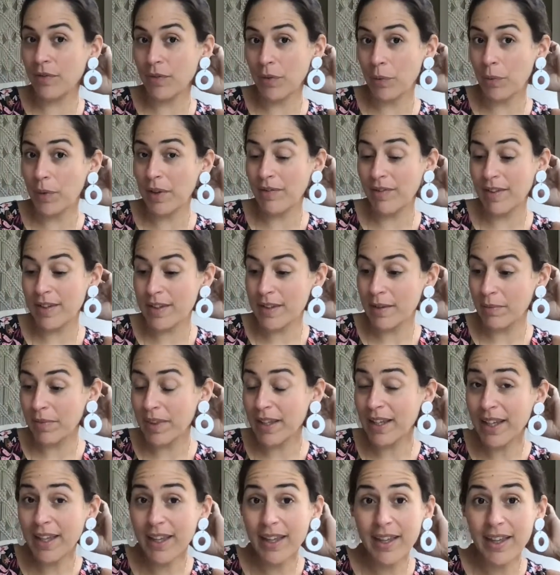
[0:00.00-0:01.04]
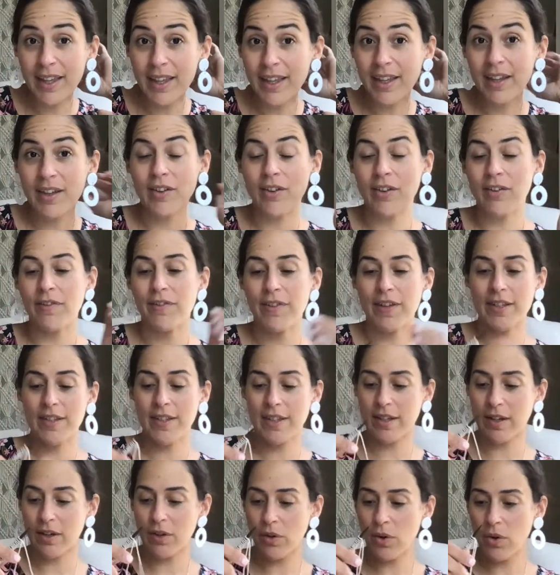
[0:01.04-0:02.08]
for weaving something in or
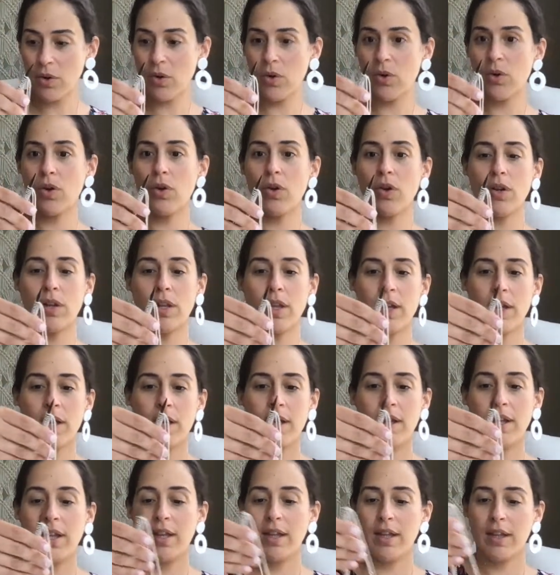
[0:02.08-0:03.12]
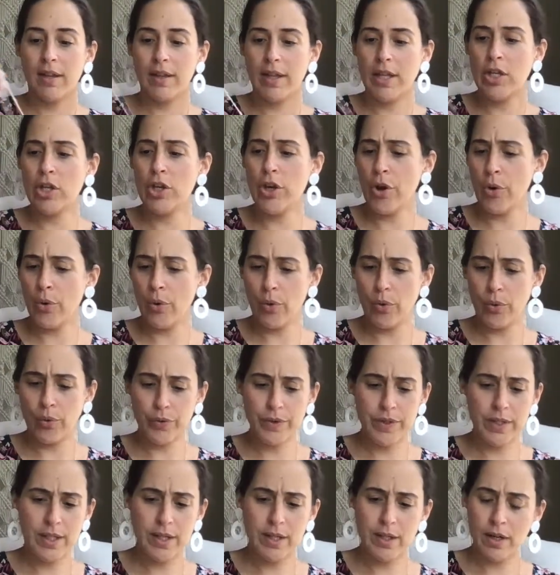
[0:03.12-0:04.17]
fixing a hole. No
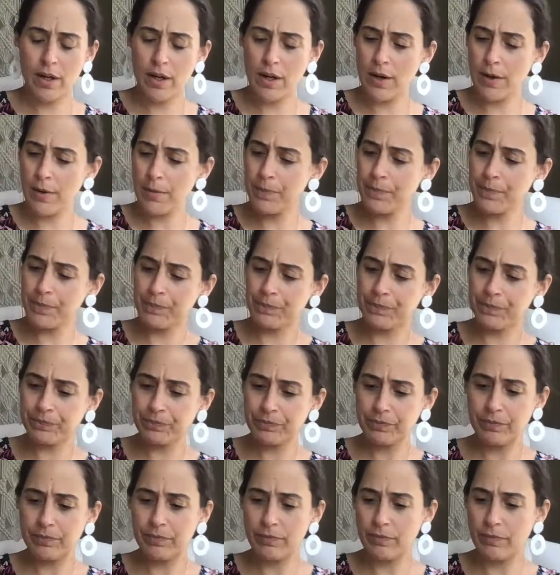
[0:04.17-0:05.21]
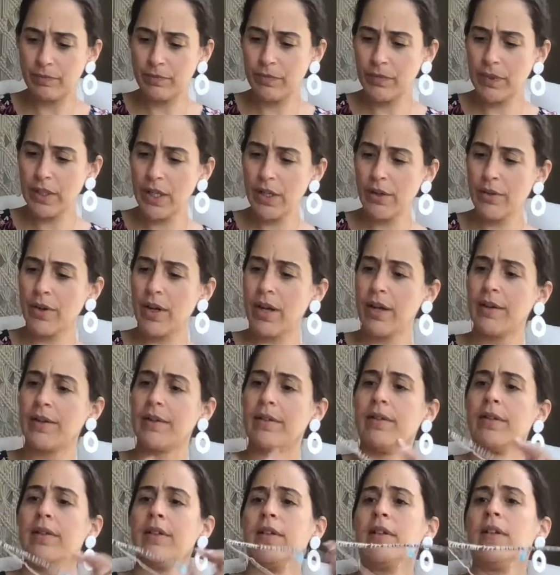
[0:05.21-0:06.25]
holes here. Okay,
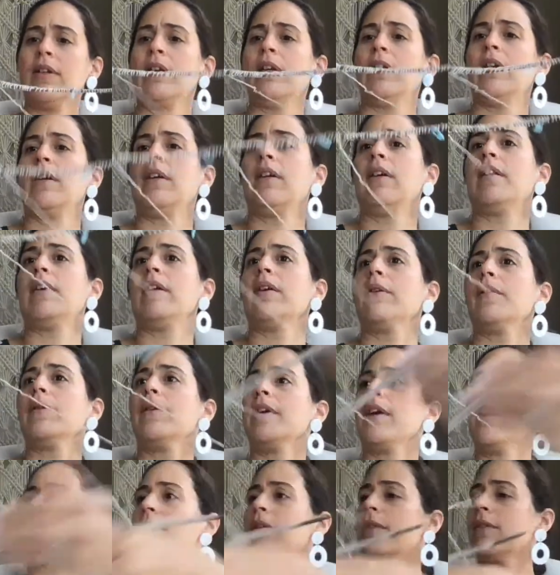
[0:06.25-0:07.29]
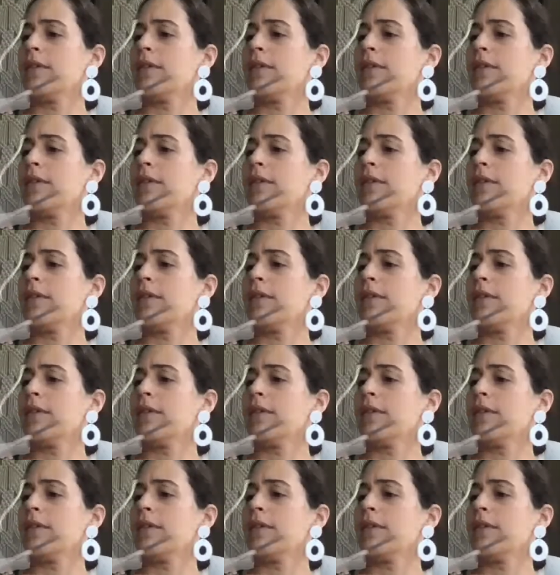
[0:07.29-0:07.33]
here we go.